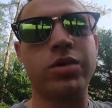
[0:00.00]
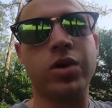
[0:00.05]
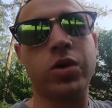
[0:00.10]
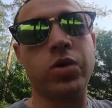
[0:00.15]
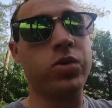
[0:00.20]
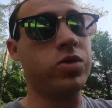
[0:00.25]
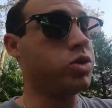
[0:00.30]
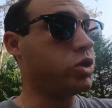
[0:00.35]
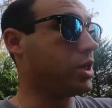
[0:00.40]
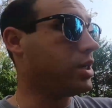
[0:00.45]

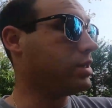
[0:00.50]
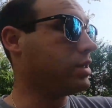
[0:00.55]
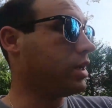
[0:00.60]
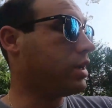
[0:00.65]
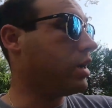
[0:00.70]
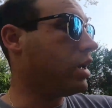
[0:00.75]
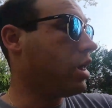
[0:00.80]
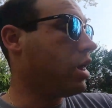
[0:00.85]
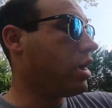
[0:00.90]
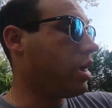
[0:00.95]
or should I
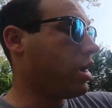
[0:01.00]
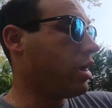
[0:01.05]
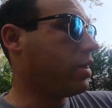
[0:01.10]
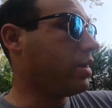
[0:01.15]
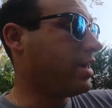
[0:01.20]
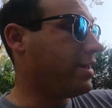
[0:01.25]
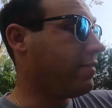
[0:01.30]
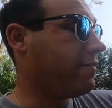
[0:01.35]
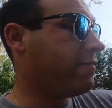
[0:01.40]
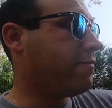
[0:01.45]
say
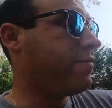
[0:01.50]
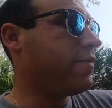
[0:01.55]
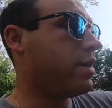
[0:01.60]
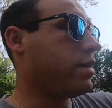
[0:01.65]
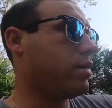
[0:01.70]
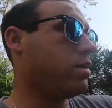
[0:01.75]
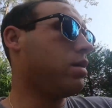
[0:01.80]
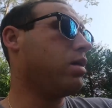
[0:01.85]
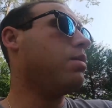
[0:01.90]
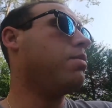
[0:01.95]
the
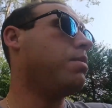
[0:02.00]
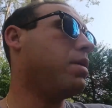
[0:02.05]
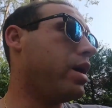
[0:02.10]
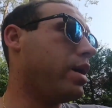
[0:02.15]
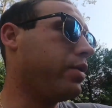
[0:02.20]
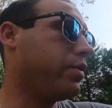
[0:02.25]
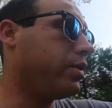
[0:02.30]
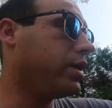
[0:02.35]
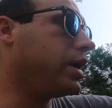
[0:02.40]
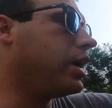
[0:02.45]
fifth
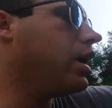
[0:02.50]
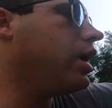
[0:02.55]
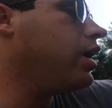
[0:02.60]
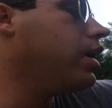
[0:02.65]
battery.